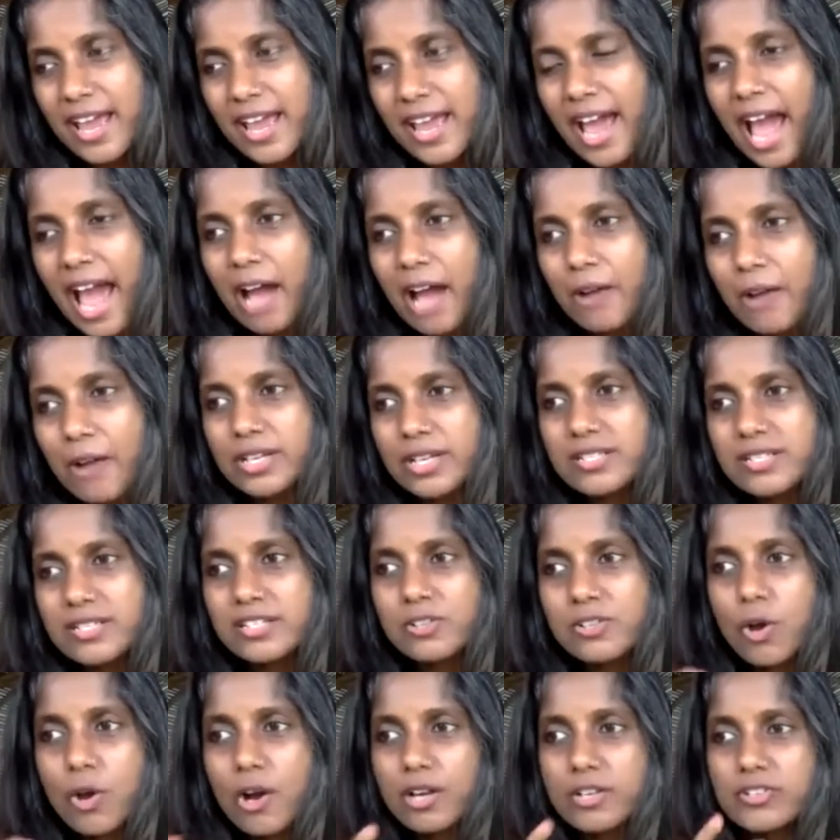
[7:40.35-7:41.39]
how does it
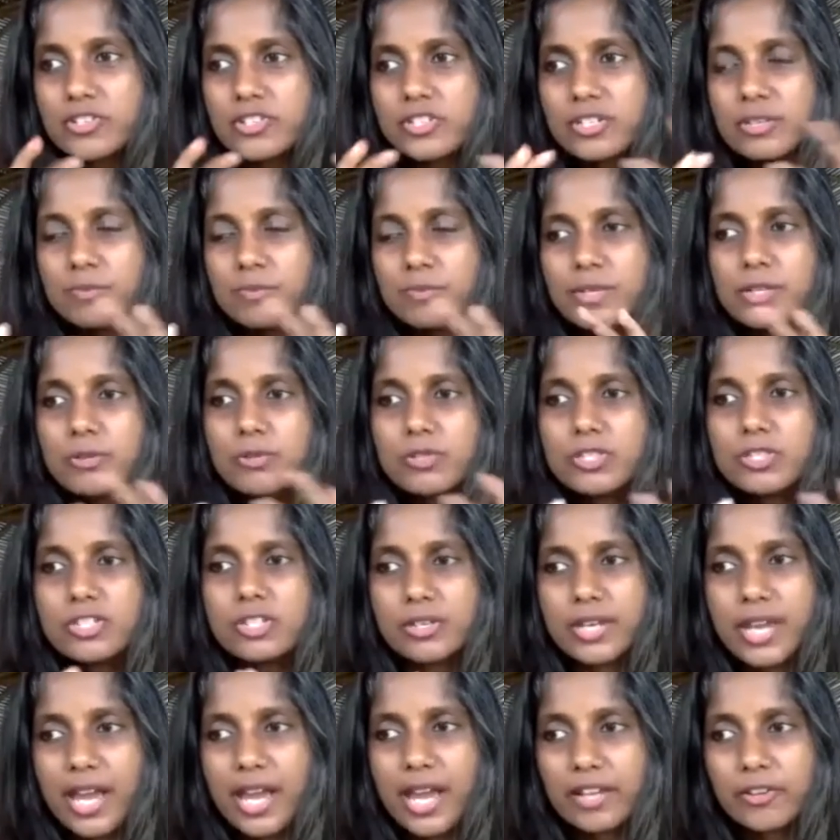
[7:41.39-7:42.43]
contribute
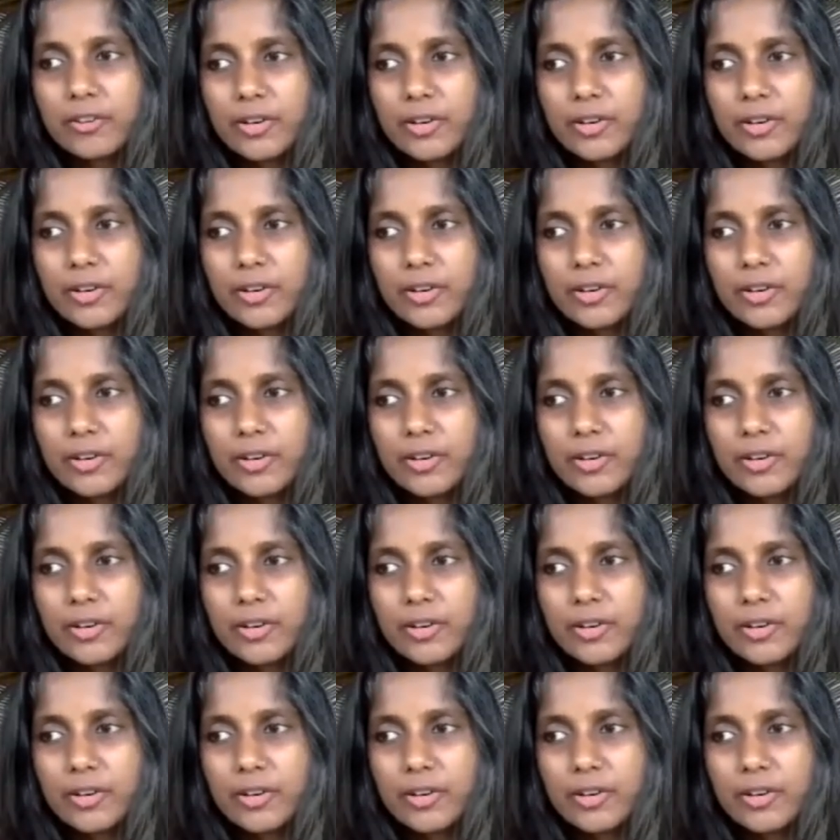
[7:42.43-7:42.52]
together